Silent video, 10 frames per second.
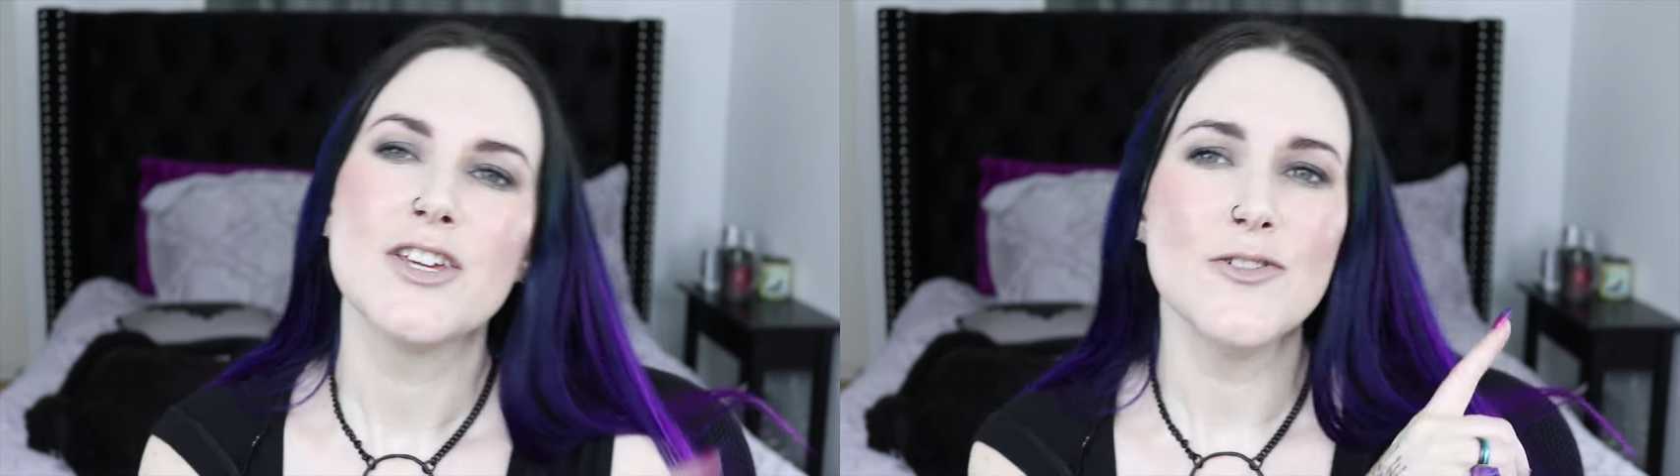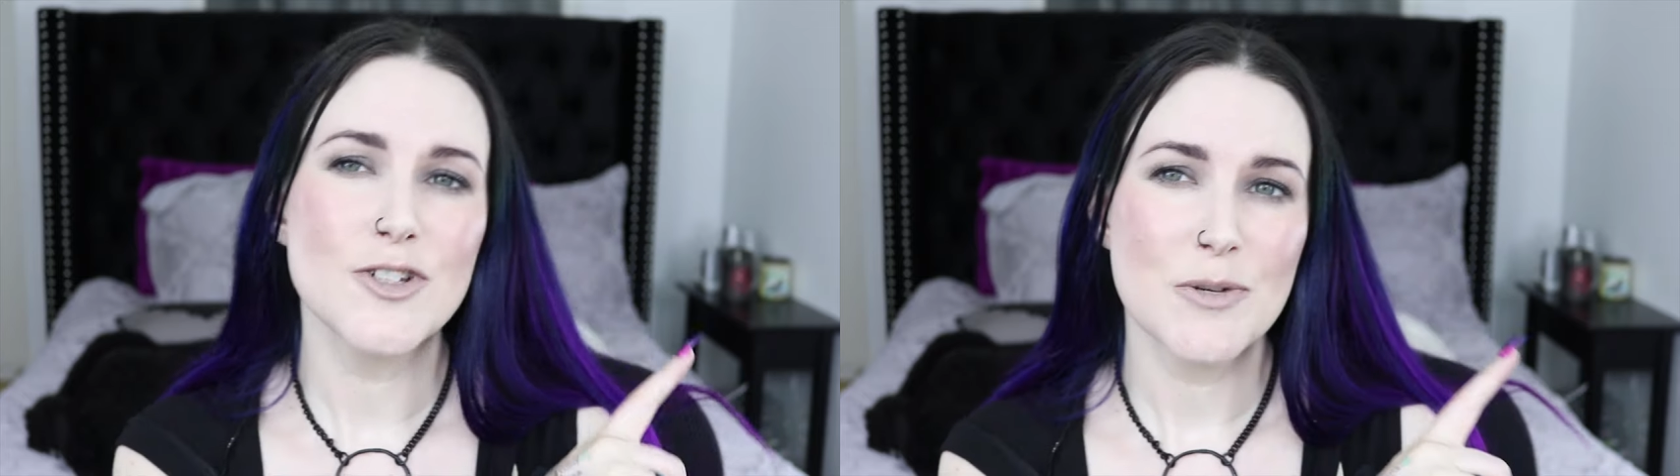
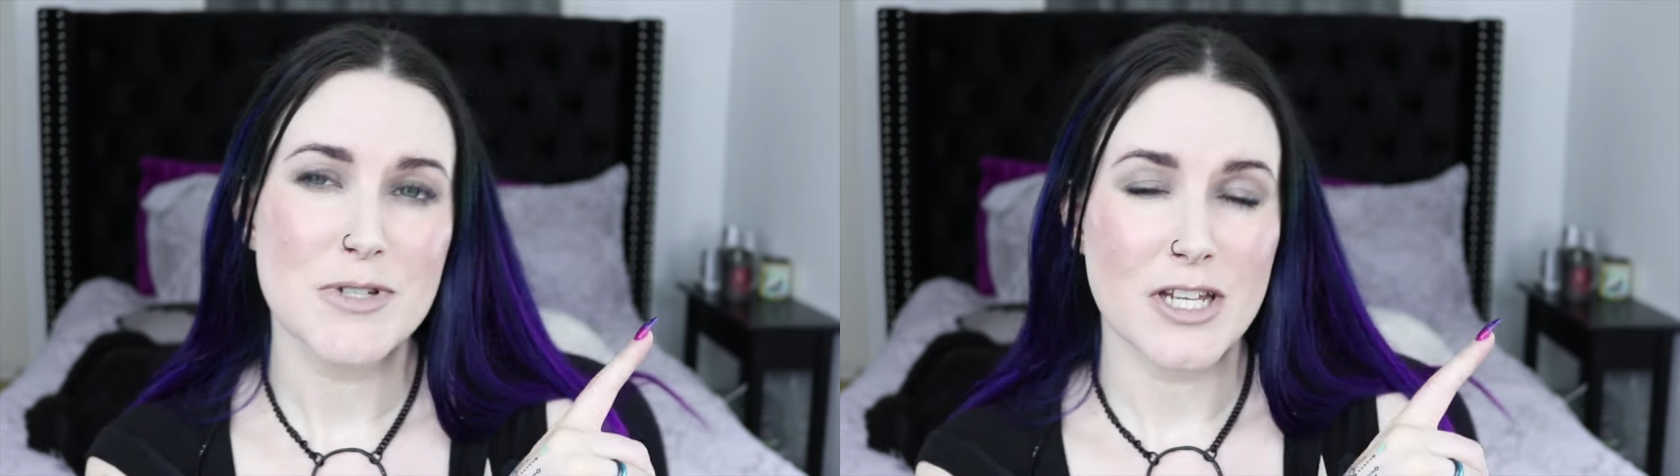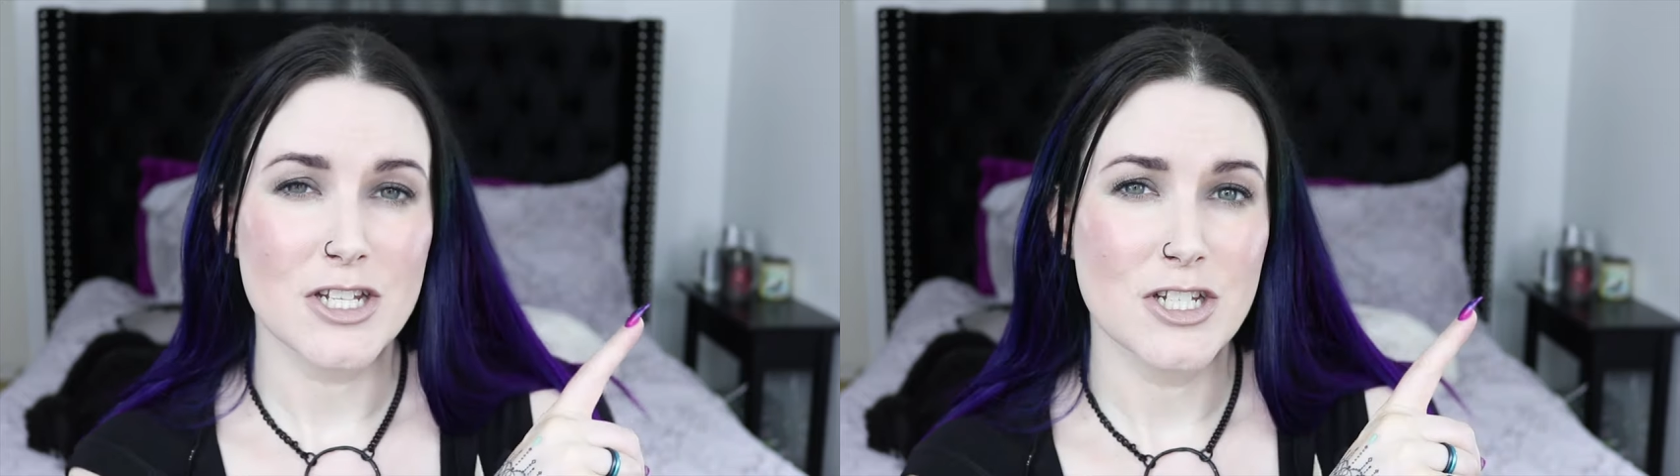YouTube
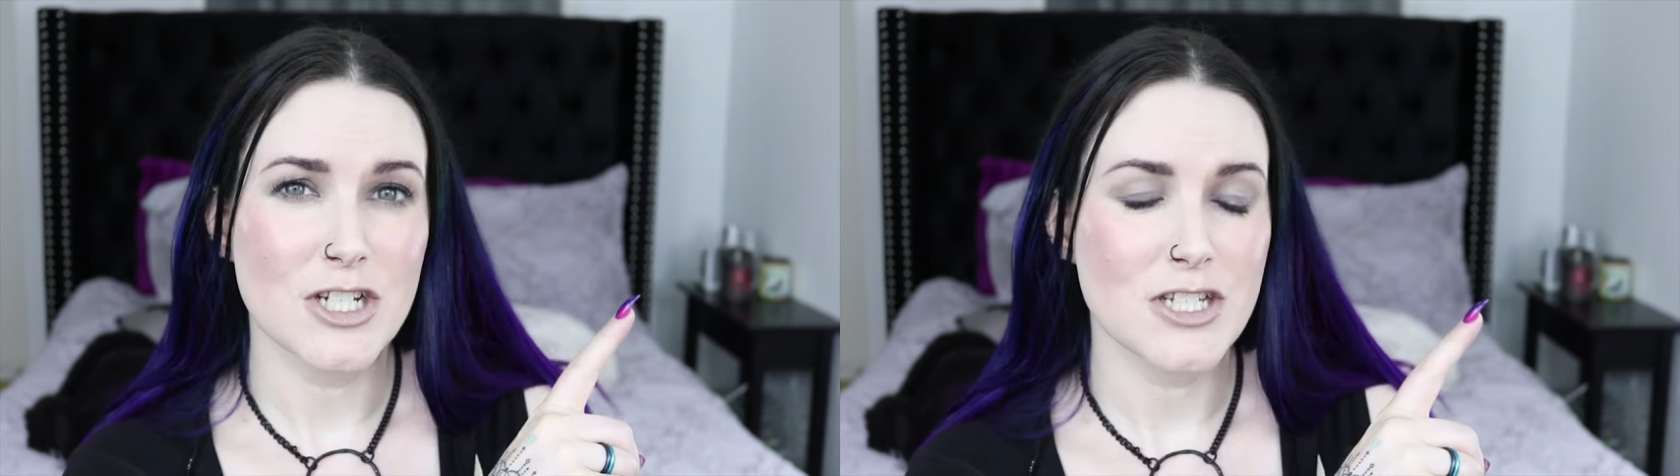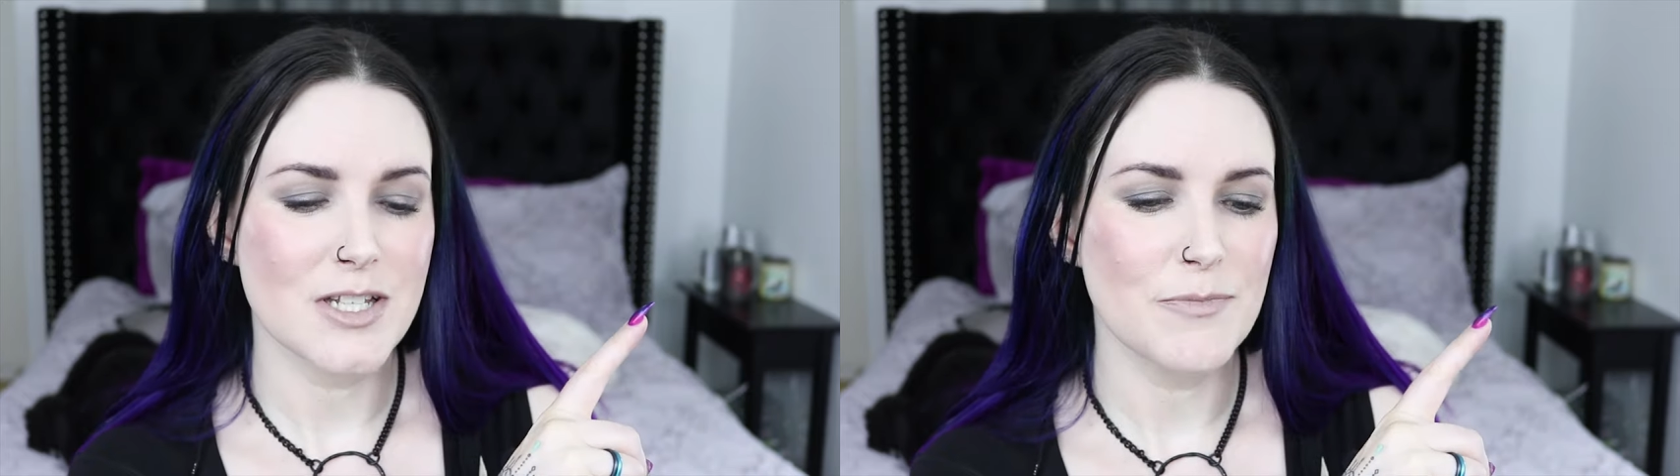is going to suggest